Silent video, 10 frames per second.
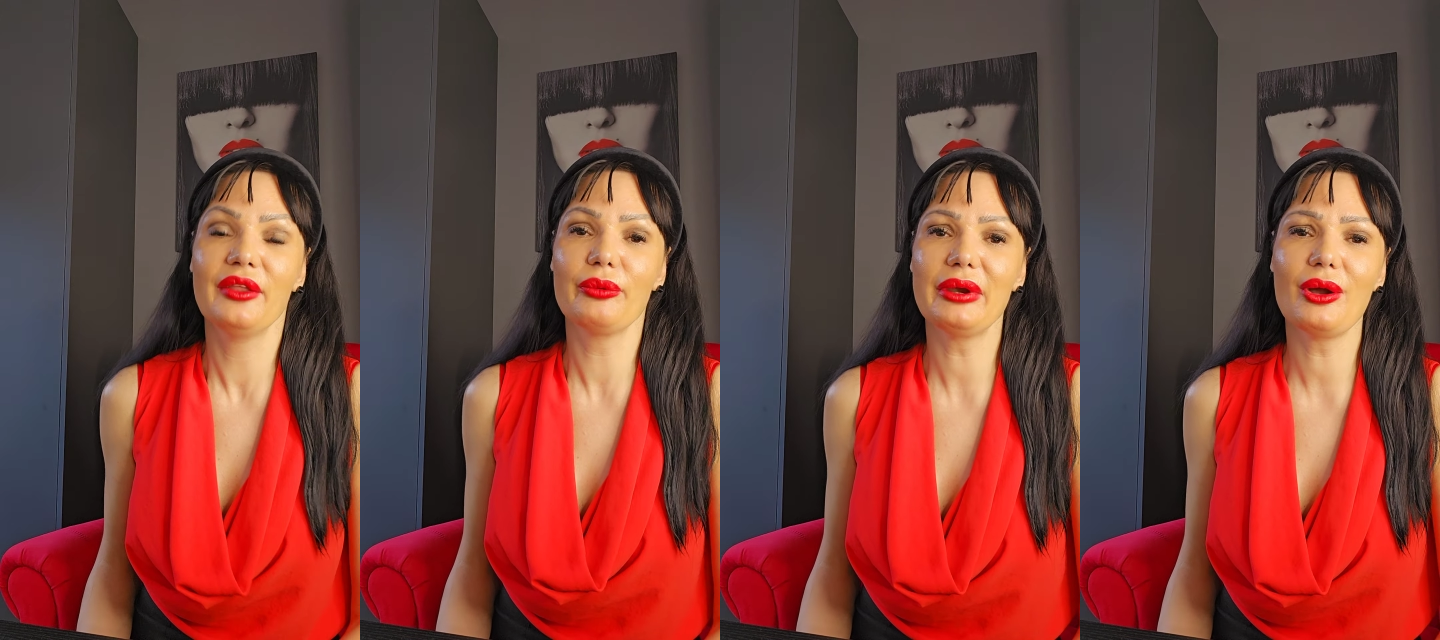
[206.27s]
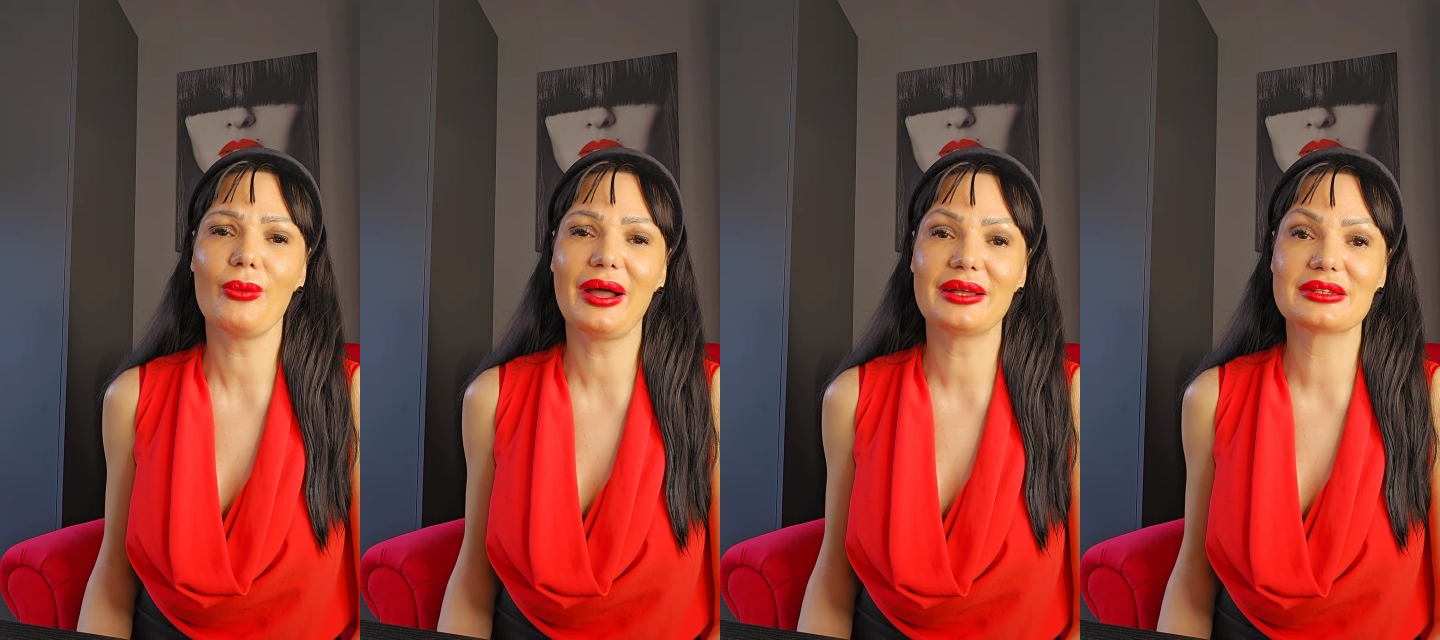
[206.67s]
Three of
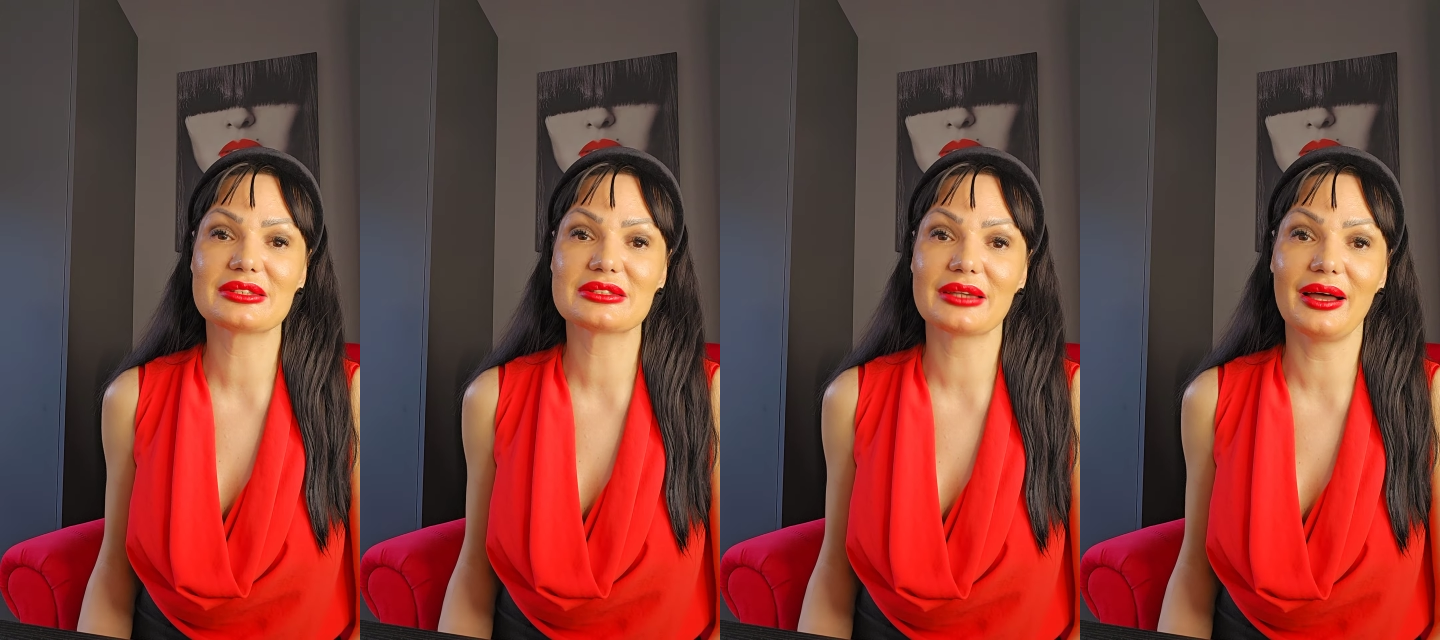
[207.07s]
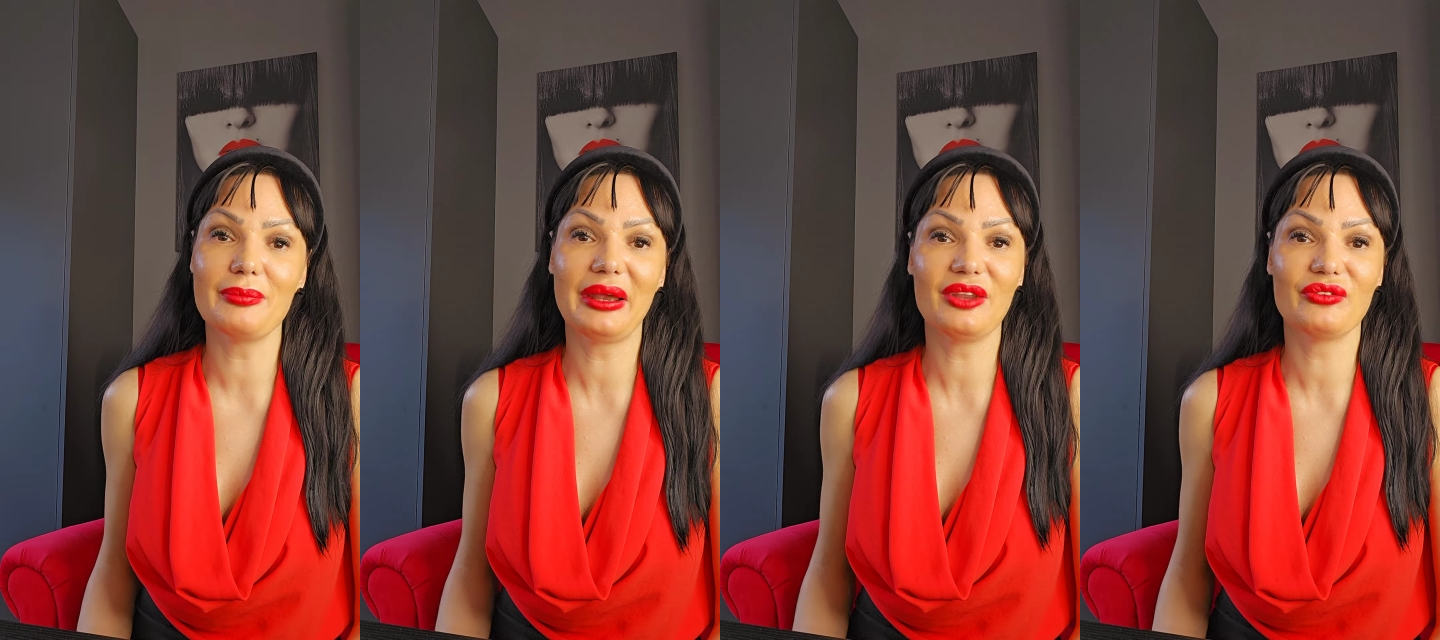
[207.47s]
Wands, I'm
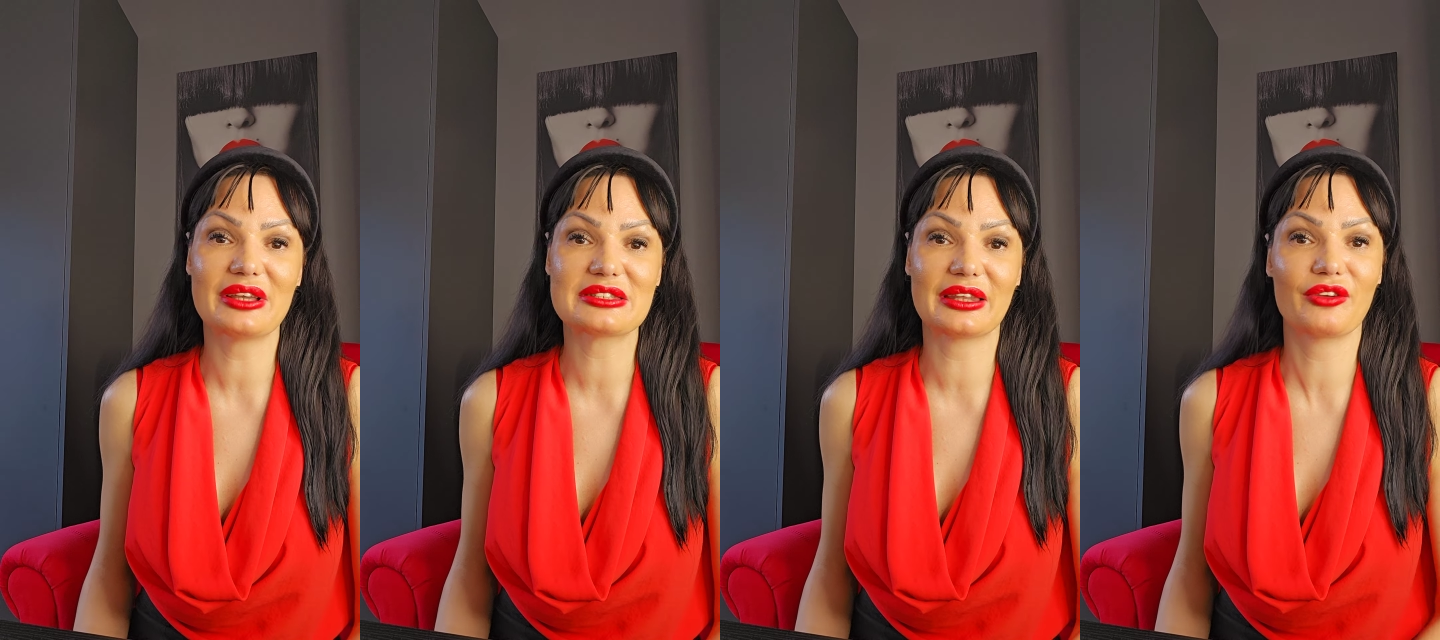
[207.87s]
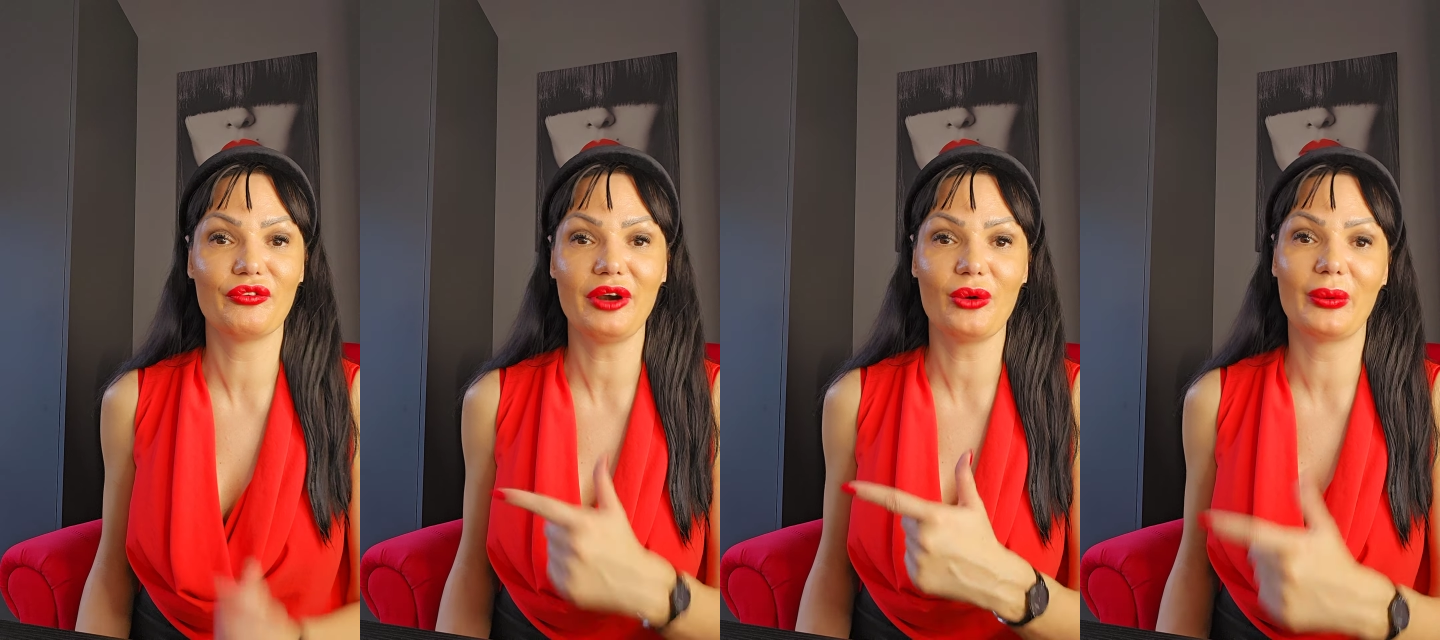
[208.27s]
manifesting
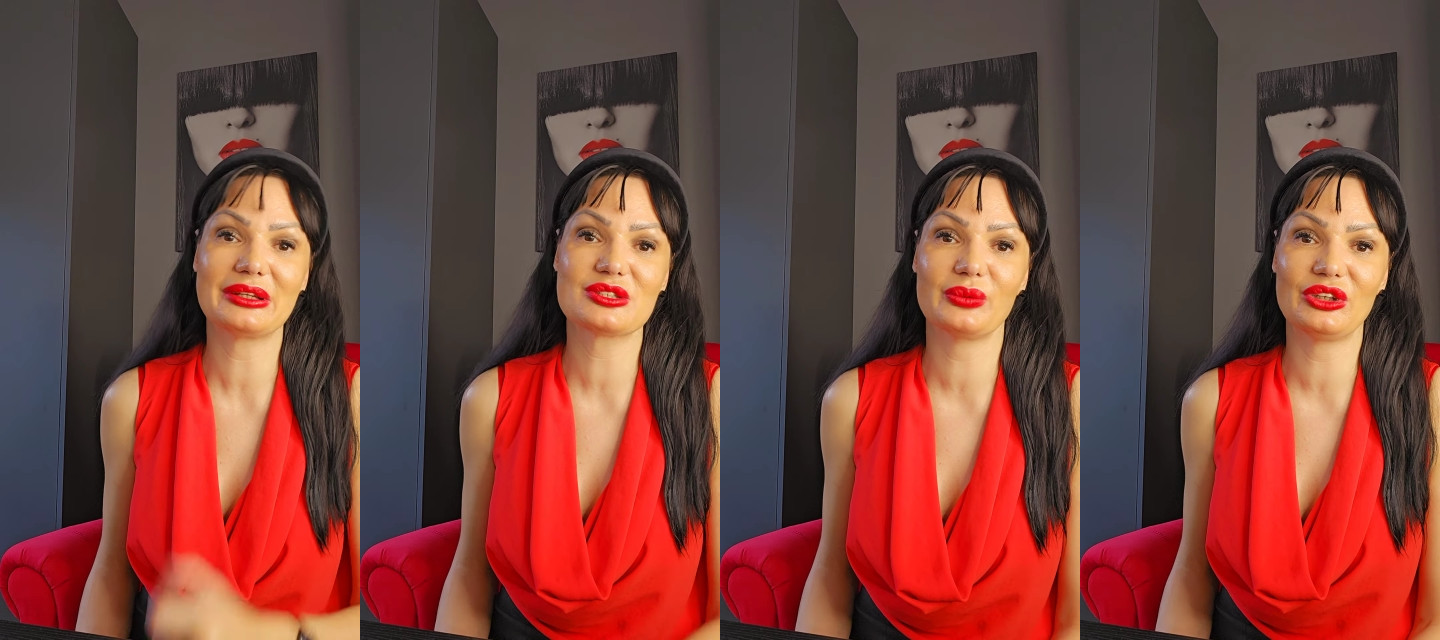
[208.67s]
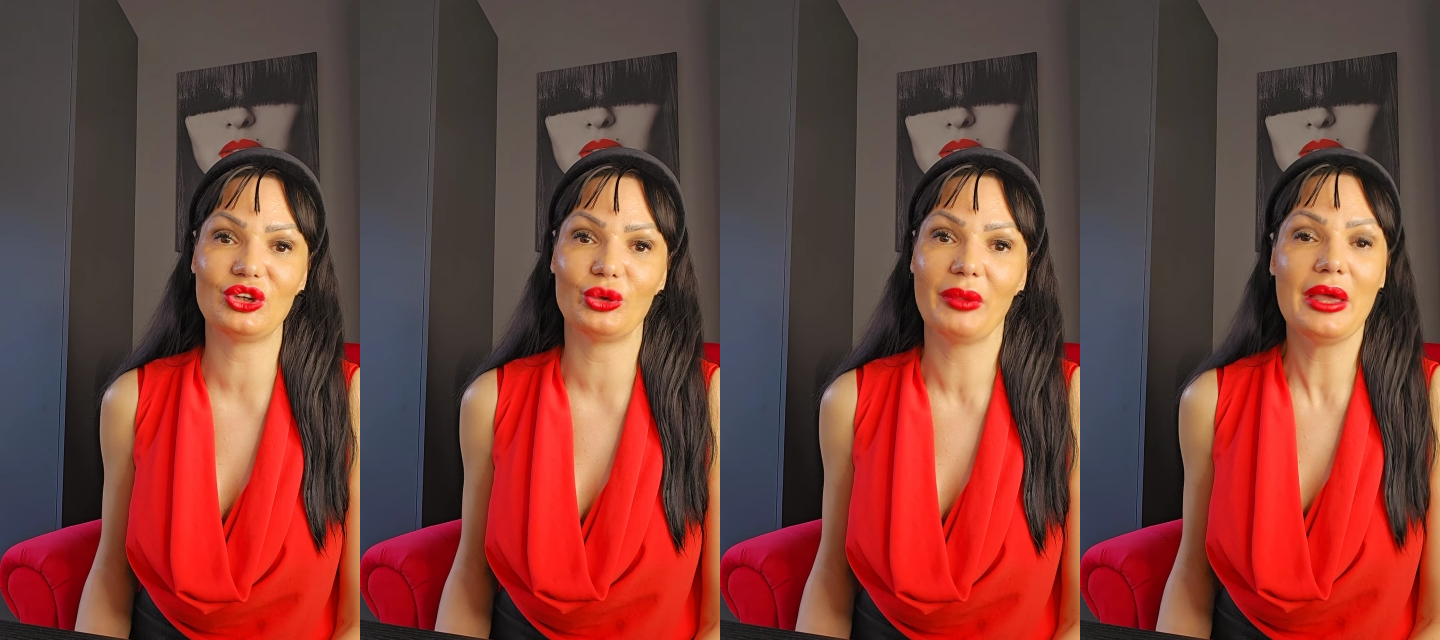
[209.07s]
Four of oh Wands with
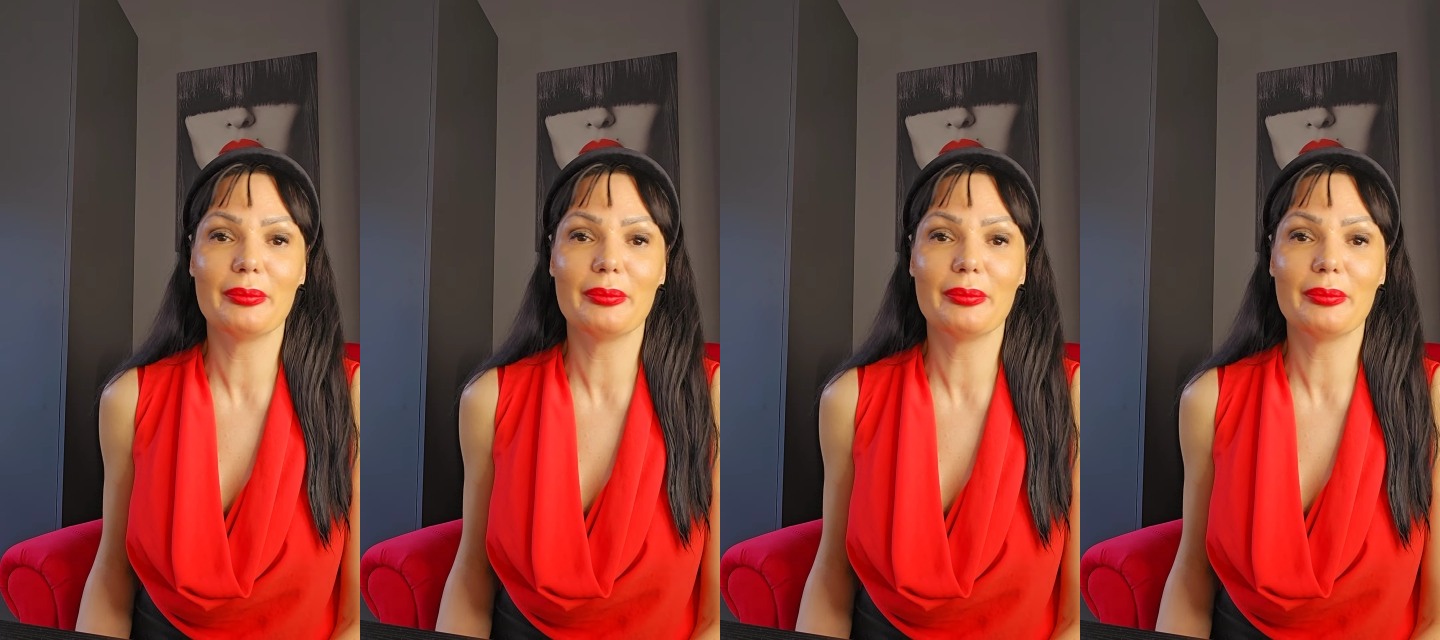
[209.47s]
you.